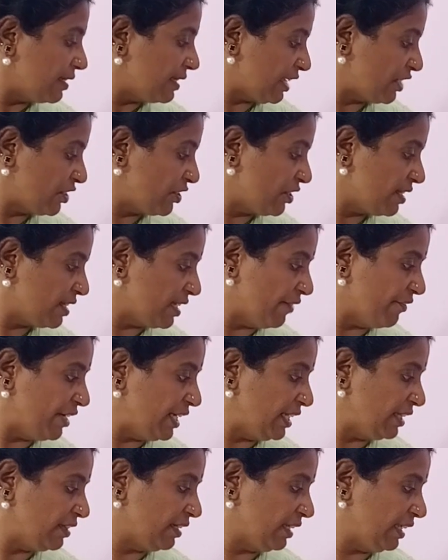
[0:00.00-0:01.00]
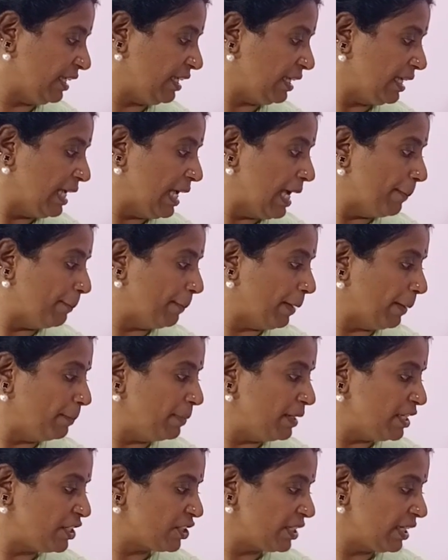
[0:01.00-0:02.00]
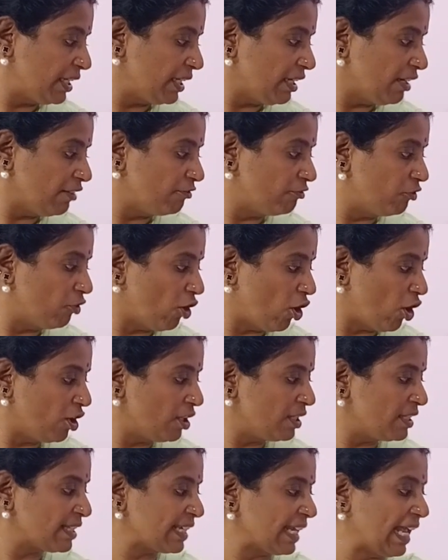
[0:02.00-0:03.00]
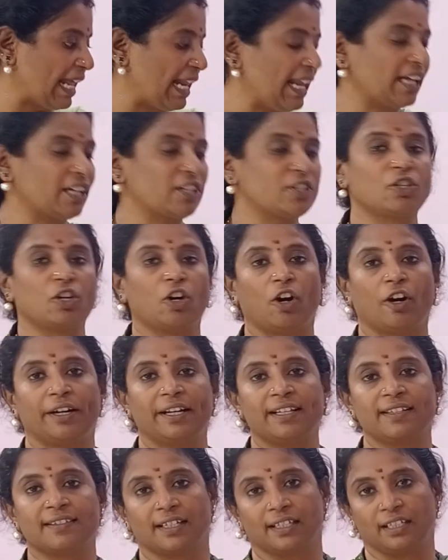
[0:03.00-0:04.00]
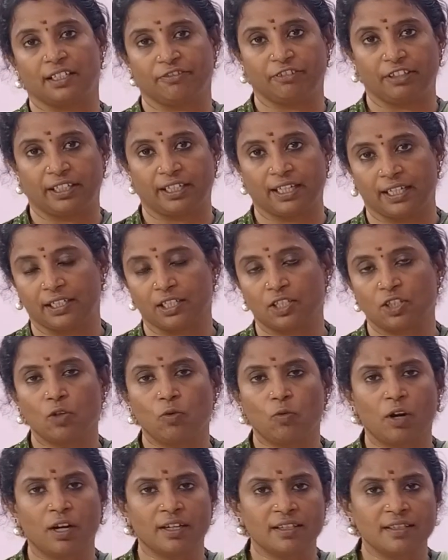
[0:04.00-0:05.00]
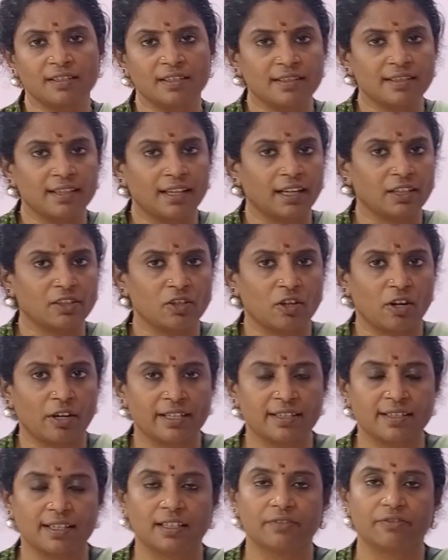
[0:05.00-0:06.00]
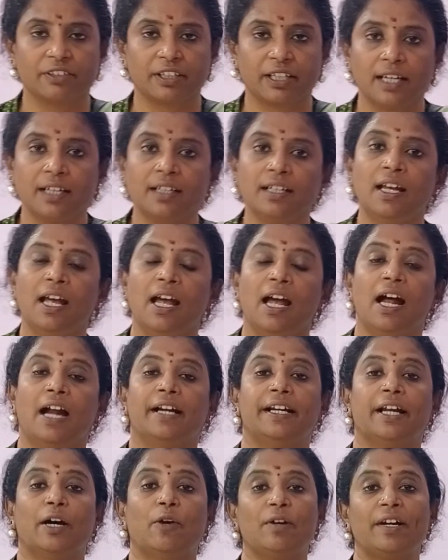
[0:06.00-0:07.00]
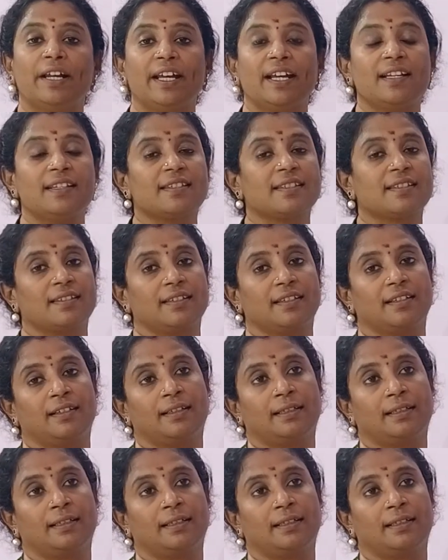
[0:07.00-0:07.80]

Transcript: section 73, publishing false electronic certificate. So what is this electronic certificate? Nowadays